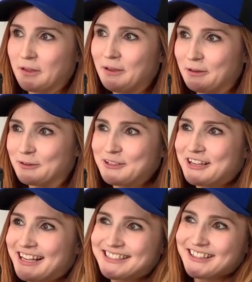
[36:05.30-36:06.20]
oh, you
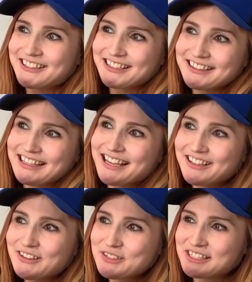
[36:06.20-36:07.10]
guys aren't
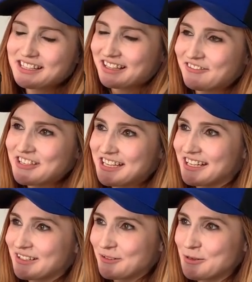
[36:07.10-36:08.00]
that close of a
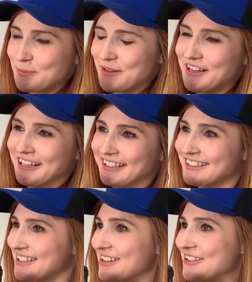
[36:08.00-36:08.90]
knit group, huh?
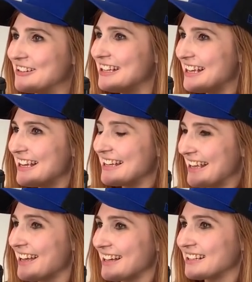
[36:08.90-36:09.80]
So yeah,
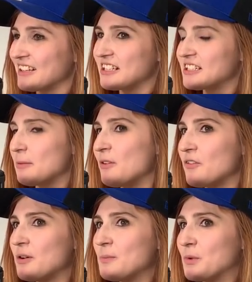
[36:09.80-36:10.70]
yeah, like some of
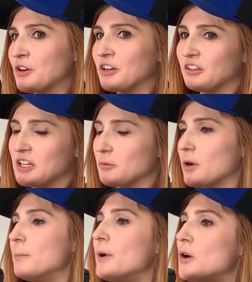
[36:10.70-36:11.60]
them were like
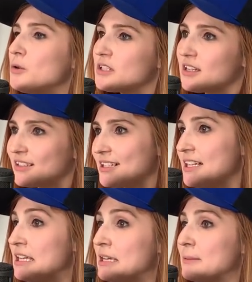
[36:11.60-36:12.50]
remote
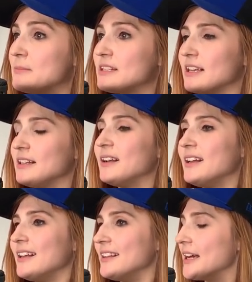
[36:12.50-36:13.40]
teams. And
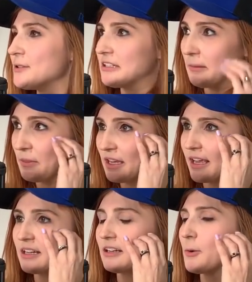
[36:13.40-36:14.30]
that was something
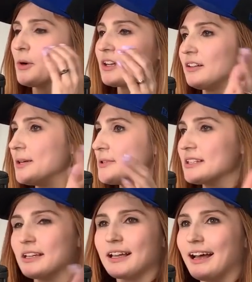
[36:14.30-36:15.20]
I quickly
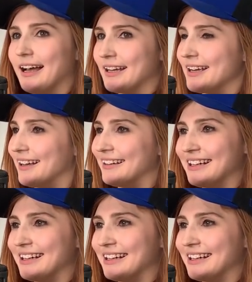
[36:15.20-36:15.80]
was like, I,